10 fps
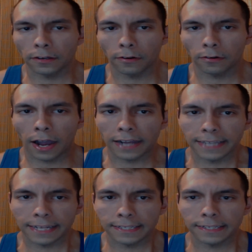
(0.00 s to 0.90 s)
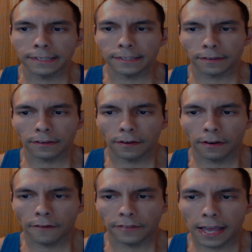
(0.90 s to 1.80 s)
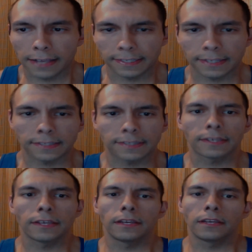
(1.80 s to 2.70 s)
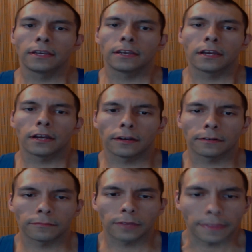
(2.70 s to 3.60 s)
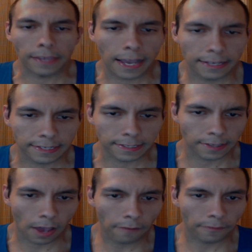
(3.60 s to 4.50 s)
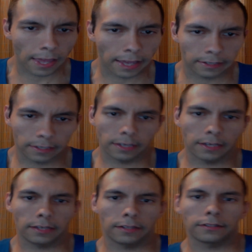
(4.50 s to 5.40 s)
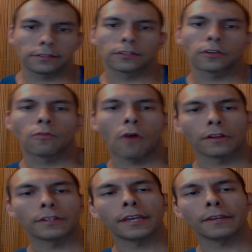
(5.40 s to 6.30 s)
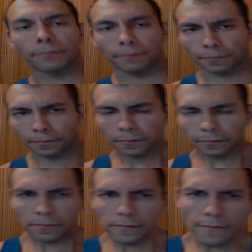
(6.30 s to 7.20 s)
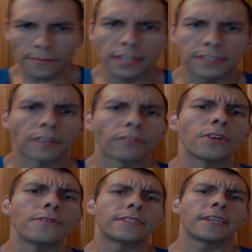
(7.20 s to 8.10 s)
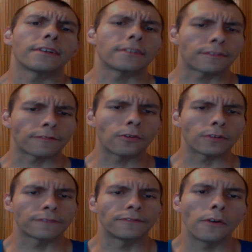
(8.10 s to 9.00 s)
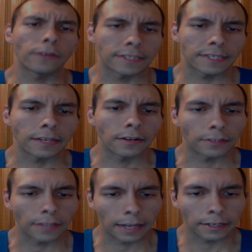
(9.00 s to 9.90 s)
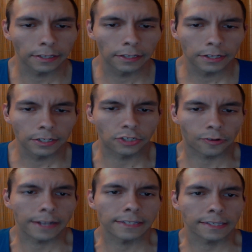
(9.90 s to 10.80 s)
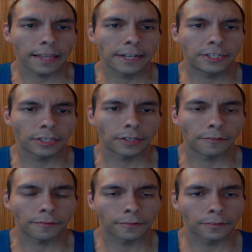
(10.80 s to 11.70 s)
identities of an essence, and the essence of that quality. And so Lewis here is, of course, focusing on that translation of